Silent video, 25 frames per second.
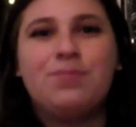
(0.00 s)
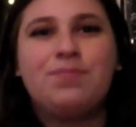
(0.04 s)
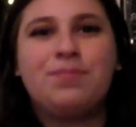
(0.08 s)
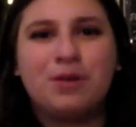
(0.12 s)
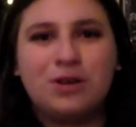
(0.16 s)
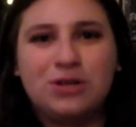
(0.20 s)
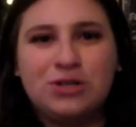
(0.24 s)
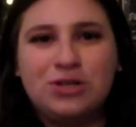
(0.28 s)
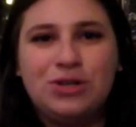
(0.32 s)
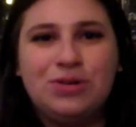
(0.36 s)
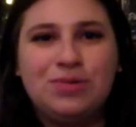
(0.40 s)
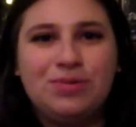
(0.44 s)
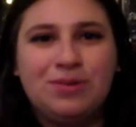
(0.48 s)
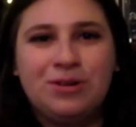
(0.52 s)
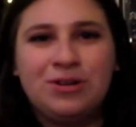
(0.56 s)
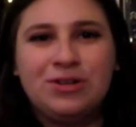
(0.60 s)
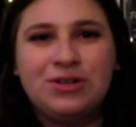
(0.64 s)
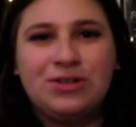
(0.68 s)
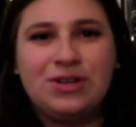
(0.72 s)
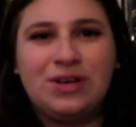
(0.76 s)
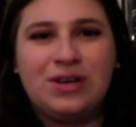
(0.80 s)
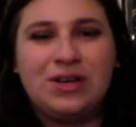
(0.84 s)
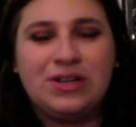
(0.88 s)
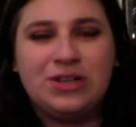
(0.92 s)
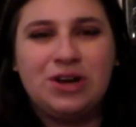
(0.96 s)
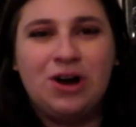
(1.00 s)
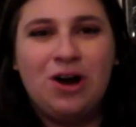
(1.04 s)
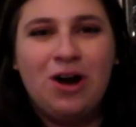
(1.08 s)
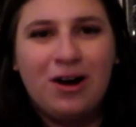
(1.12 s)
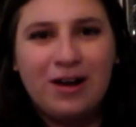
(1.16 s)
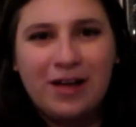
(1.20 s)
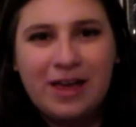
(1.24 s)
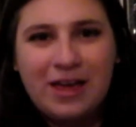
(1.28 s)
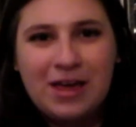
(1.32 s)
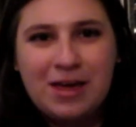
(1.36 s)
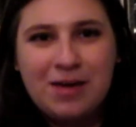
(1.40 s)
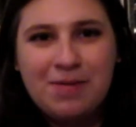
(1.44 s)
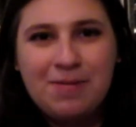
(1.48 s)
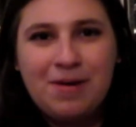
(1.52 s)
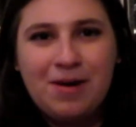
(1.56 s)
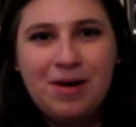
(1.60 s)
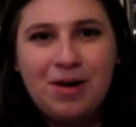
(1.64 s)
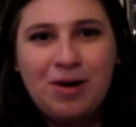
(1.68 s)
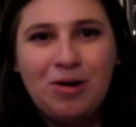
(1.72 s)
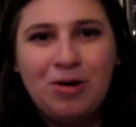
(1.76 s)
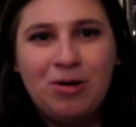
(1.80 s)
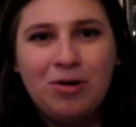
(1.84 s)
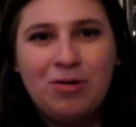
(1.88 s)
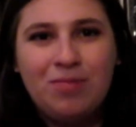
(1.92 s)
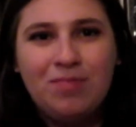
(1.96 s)
booktubers like talking
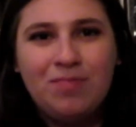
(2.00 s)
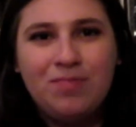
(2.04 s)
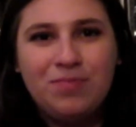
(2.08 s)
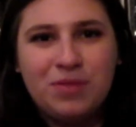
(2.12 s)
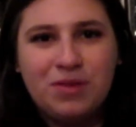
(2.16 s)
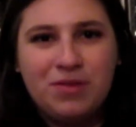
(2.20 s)
about